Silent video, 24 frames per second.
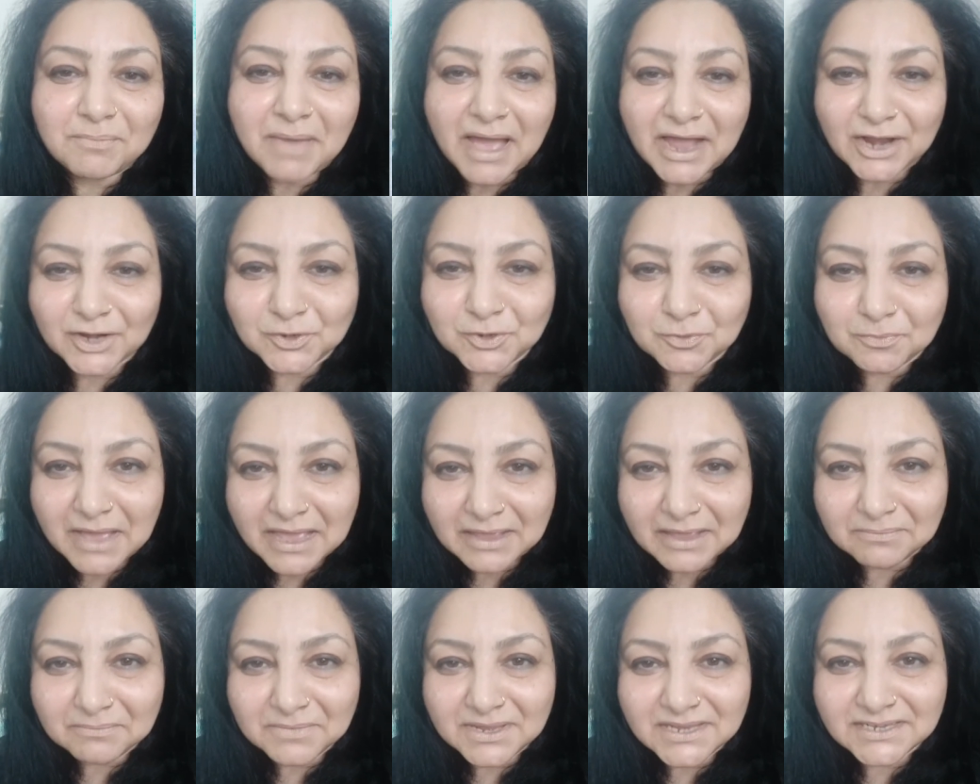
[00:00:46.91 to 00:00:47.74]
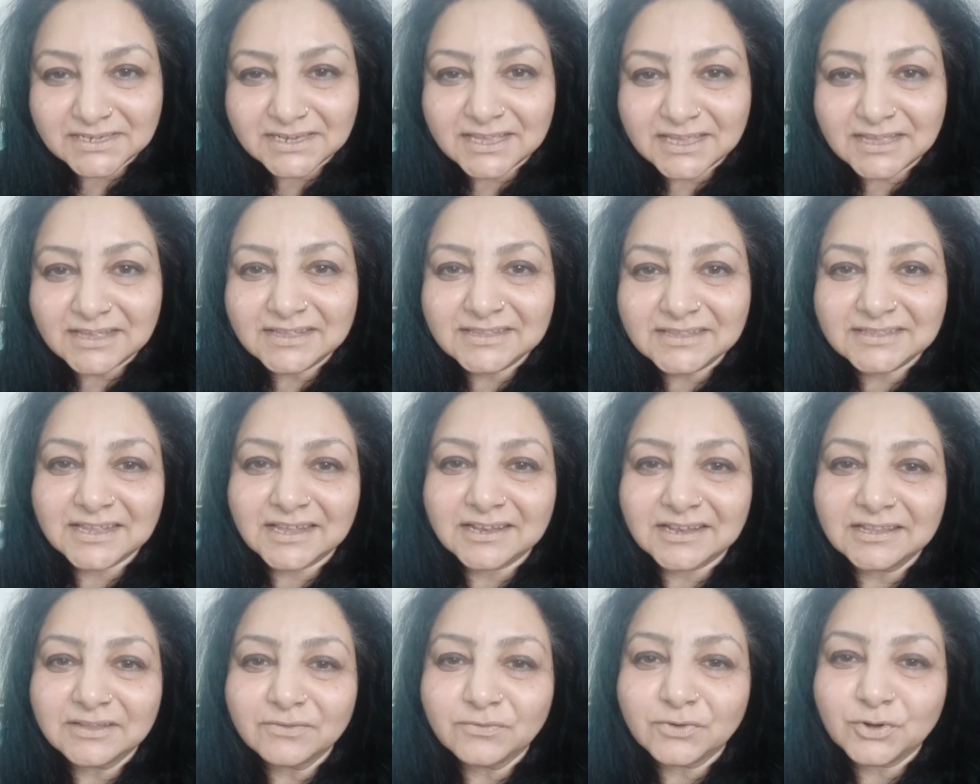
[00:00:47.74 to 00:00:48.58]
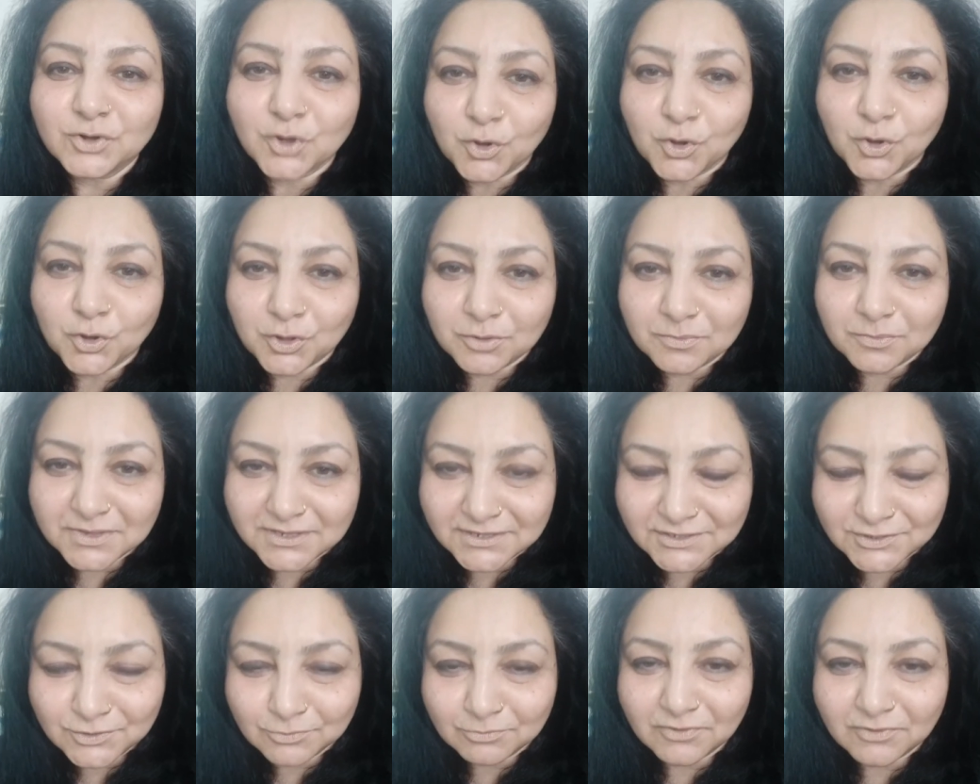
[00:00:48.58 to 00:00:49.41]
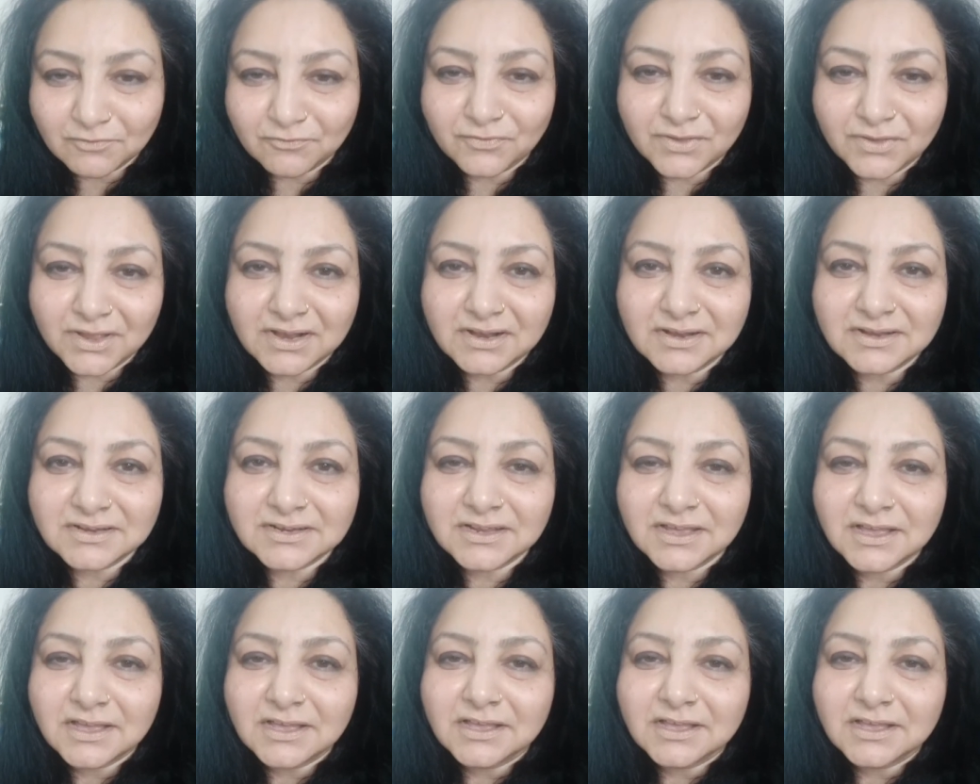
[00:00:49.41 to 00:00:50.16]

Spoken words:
back-to-back meetings and there were documents to be filled.